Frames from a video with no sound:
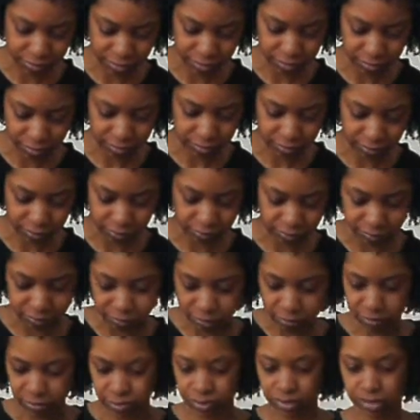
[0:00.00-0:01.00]
end result
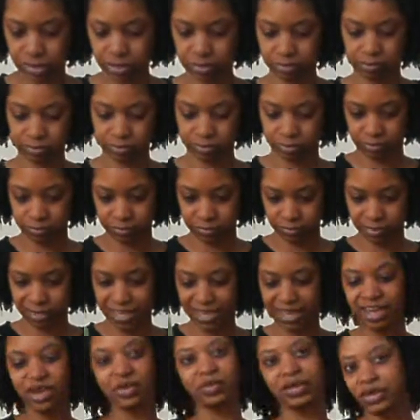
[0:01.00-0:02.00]
is that it should look
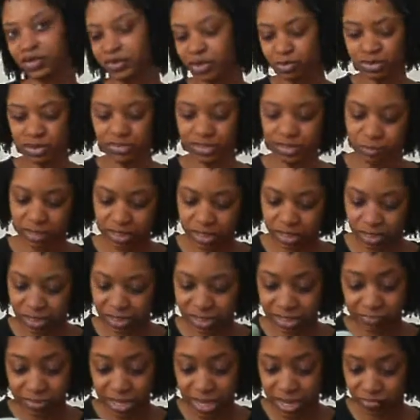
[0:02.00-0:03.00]
like a very
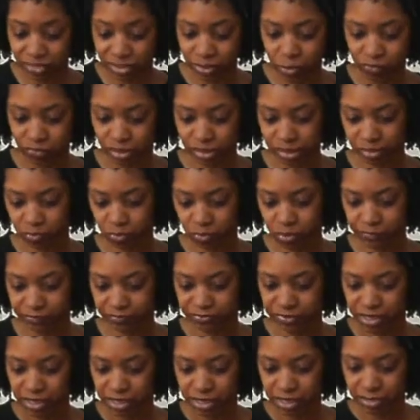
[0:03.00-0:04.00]

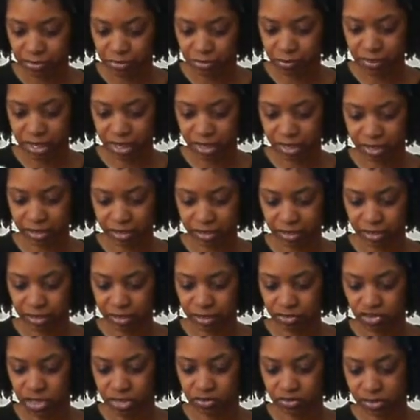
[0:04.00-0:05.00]
shiny
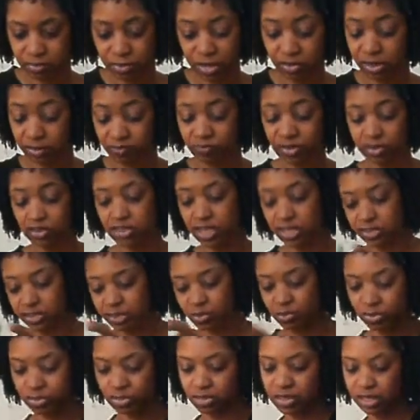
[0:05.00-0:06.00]
green yogurt.
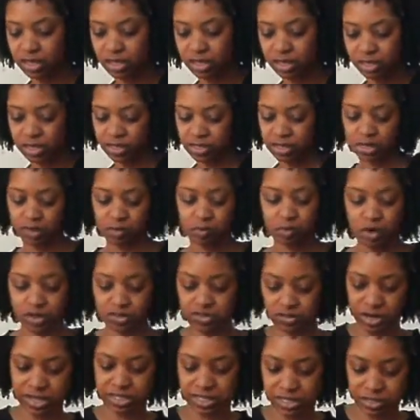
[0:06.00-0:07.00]

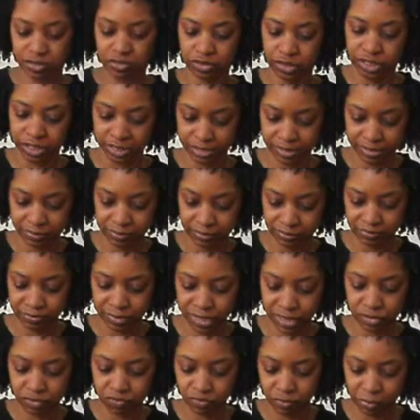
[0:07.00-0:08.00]
Not appealing if
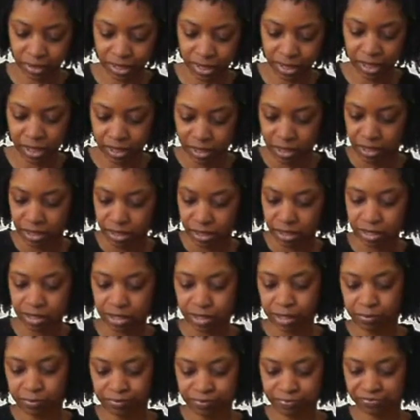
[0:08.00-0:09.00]
you were thinking about eating
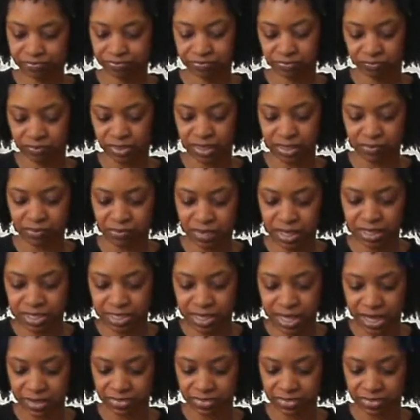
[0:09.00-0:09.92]
it, but very